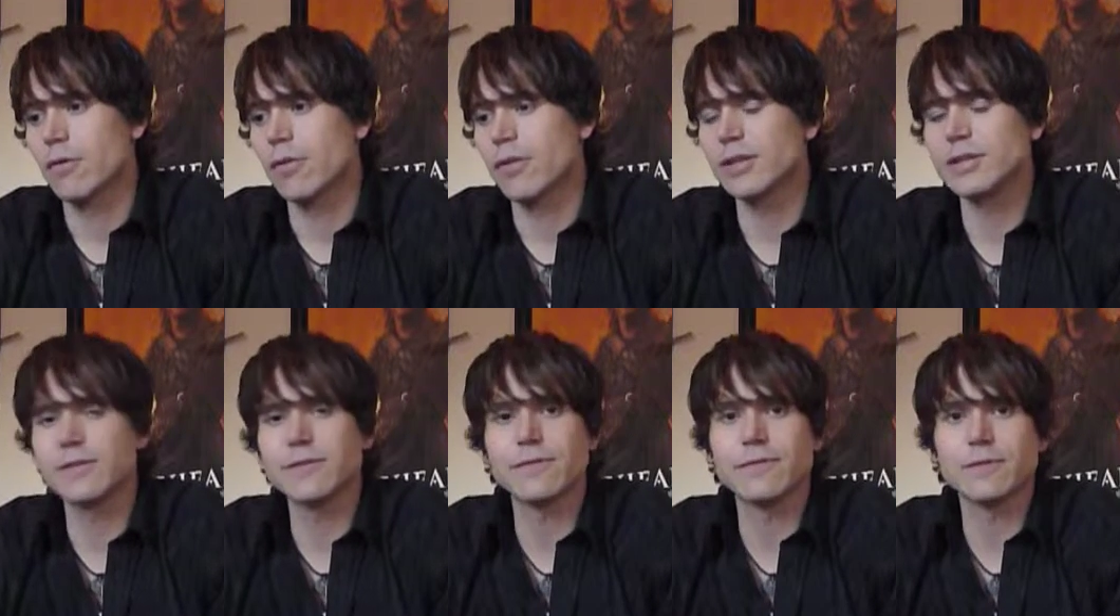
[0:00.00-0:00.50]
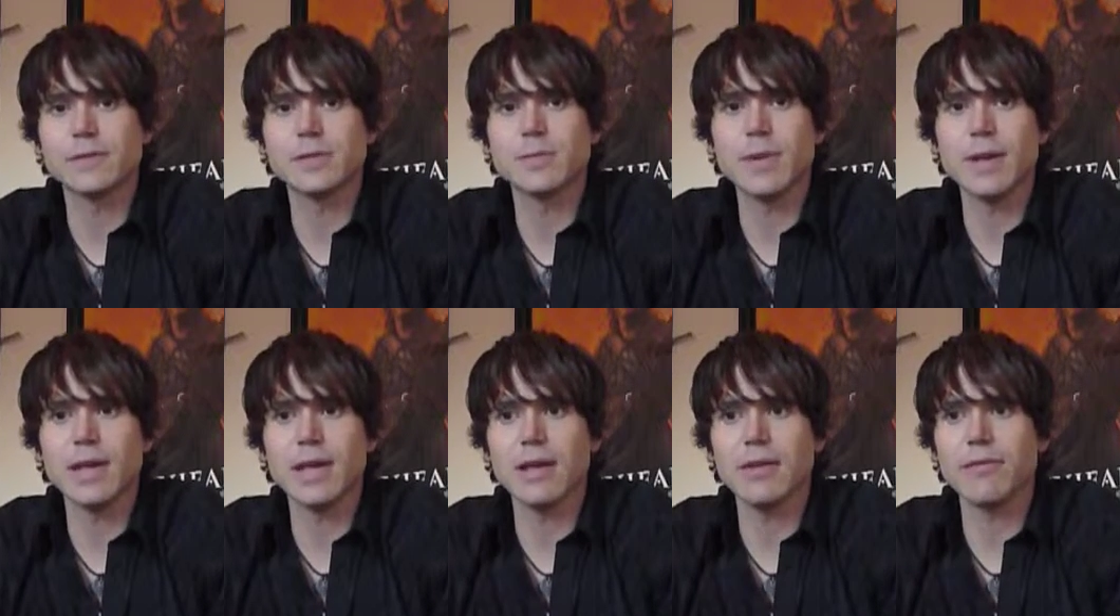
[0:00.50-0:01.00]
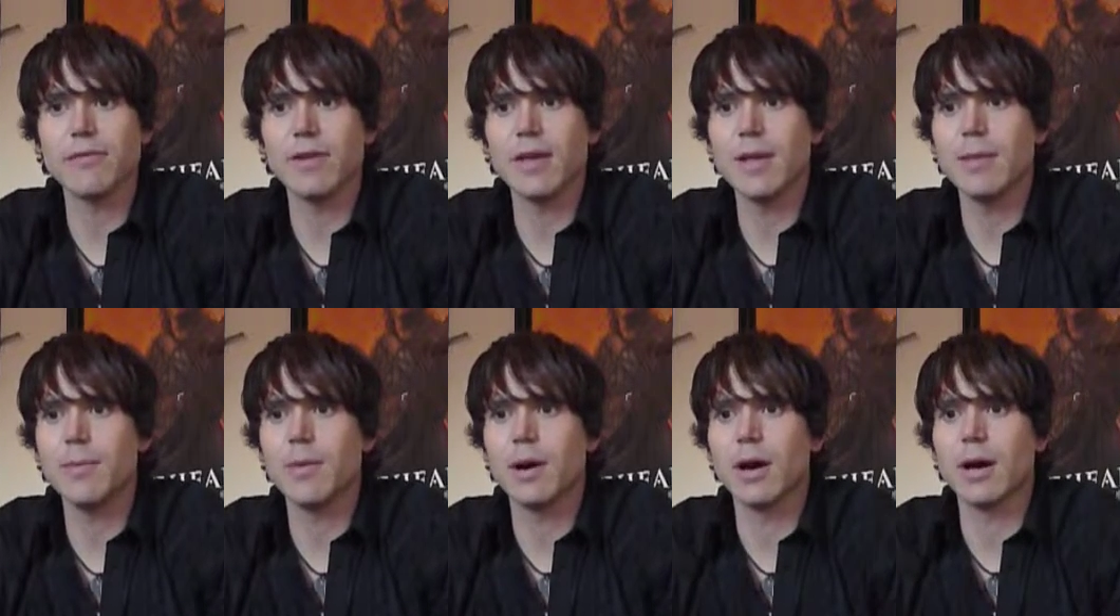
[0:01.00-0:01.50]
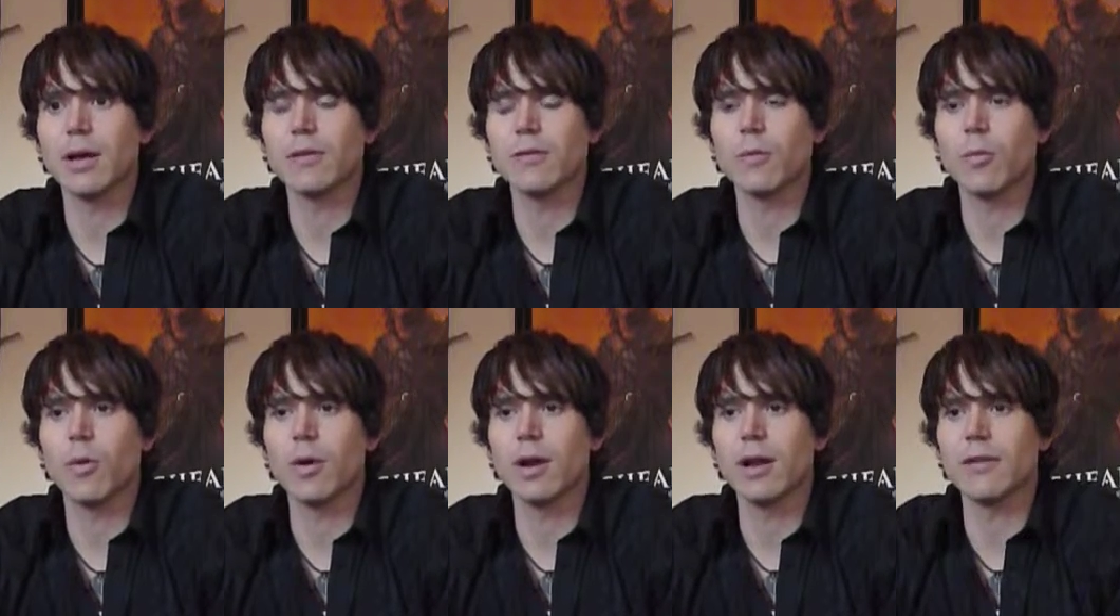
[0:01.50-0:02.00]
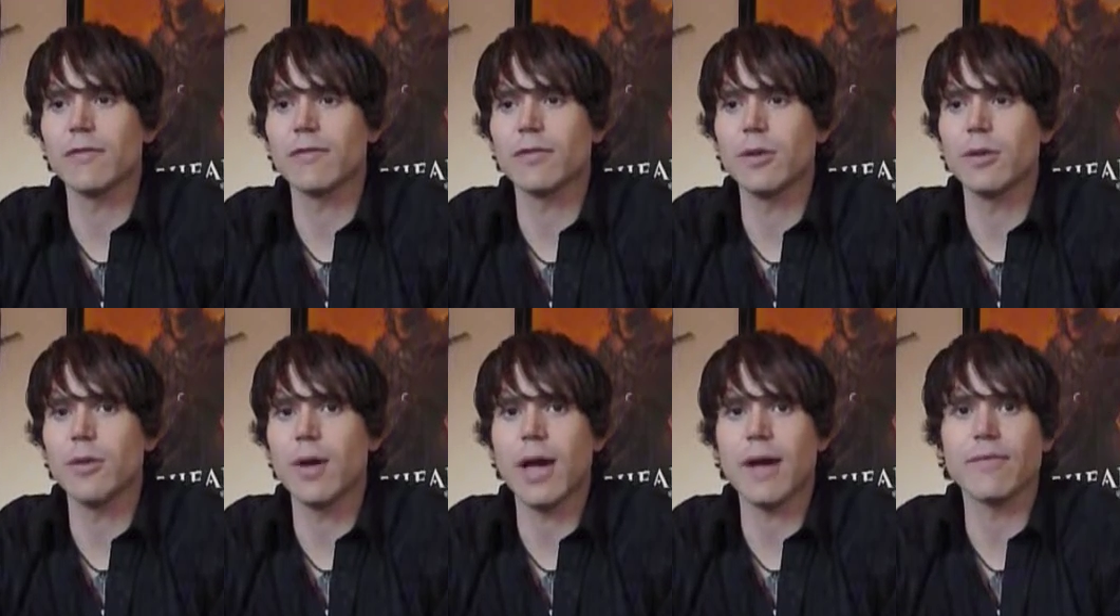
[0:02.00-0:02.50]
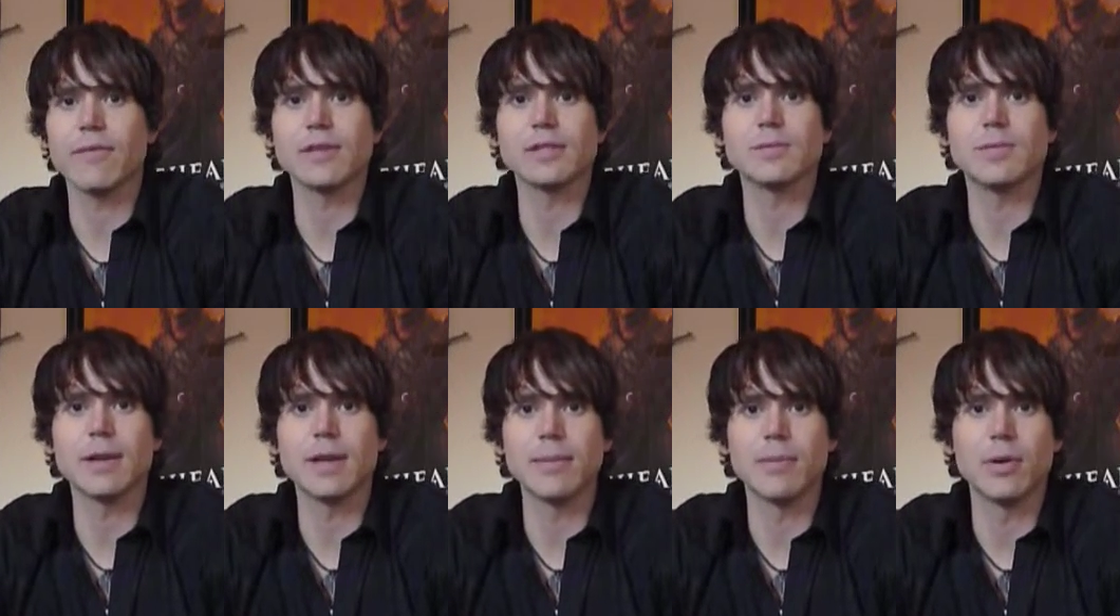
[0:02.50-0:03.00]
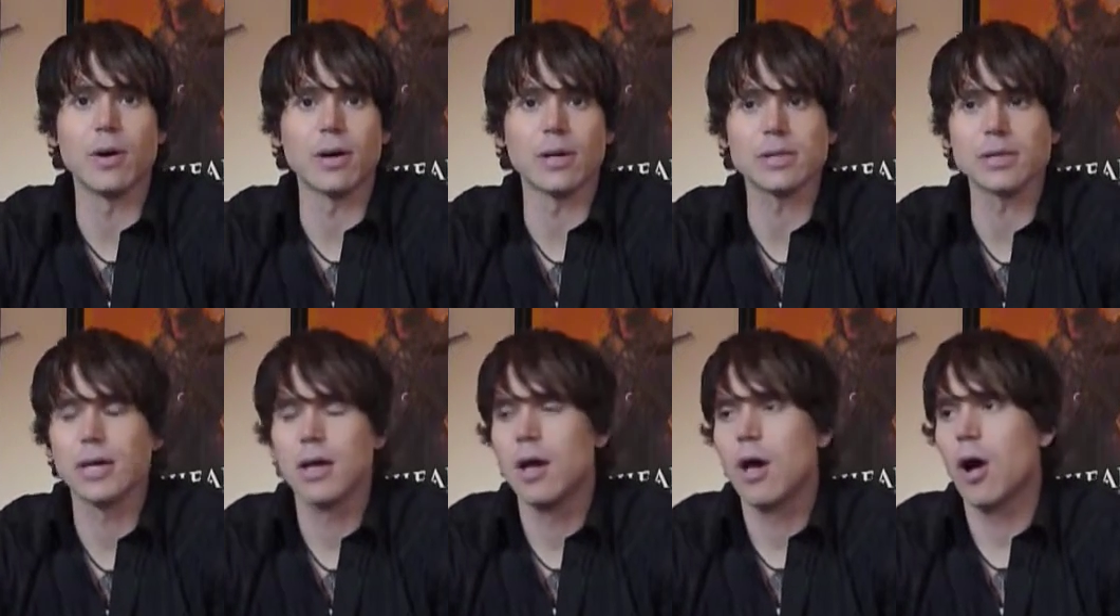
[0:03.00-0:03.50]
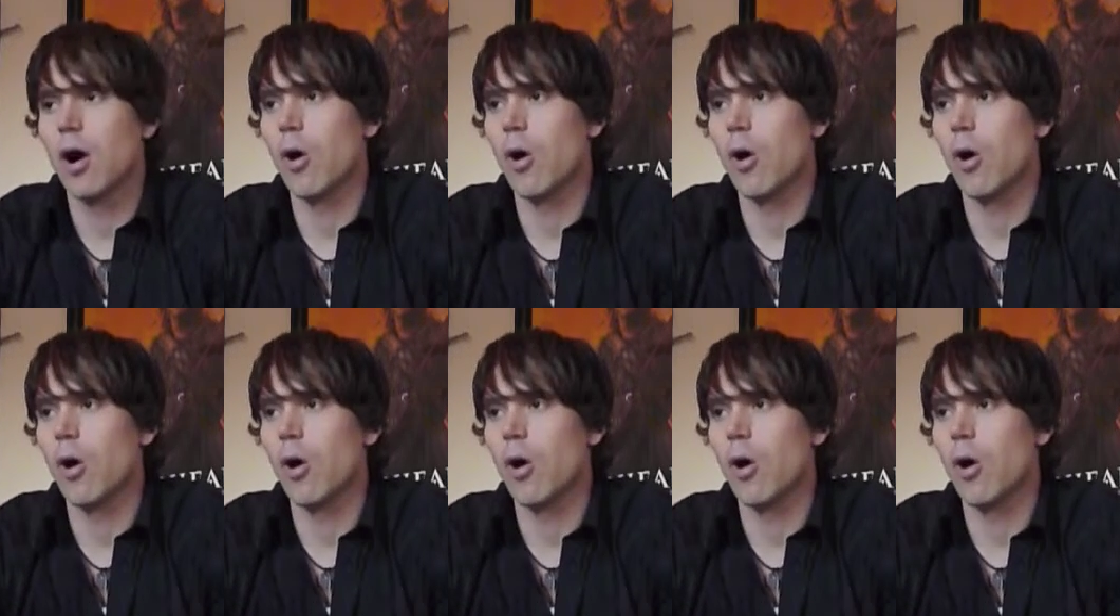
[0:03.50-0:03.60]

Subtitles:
this speaking fee, but what if you have this many books?